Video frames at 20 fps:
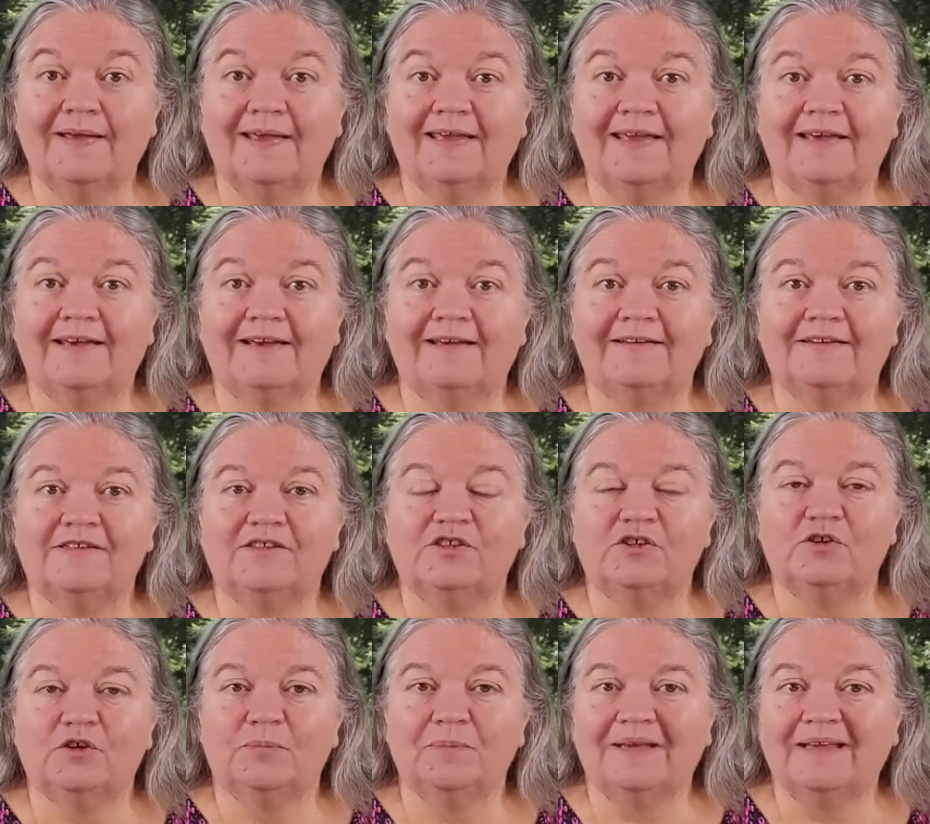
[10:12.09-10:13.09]
and
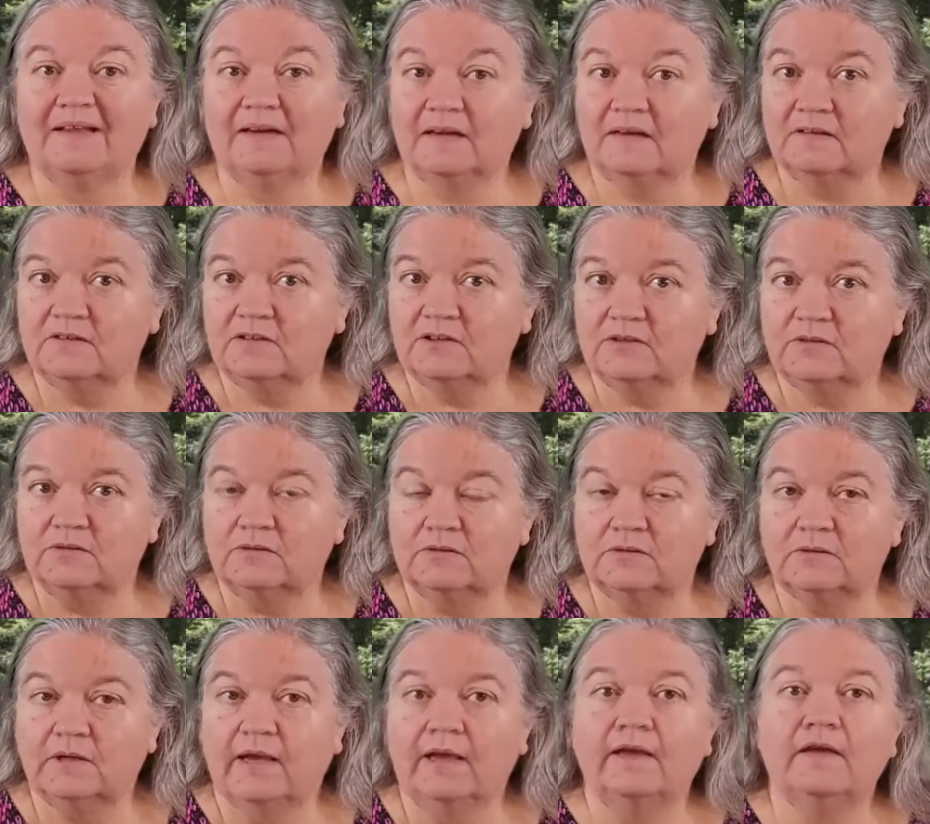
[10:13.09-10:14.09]
you're beginning to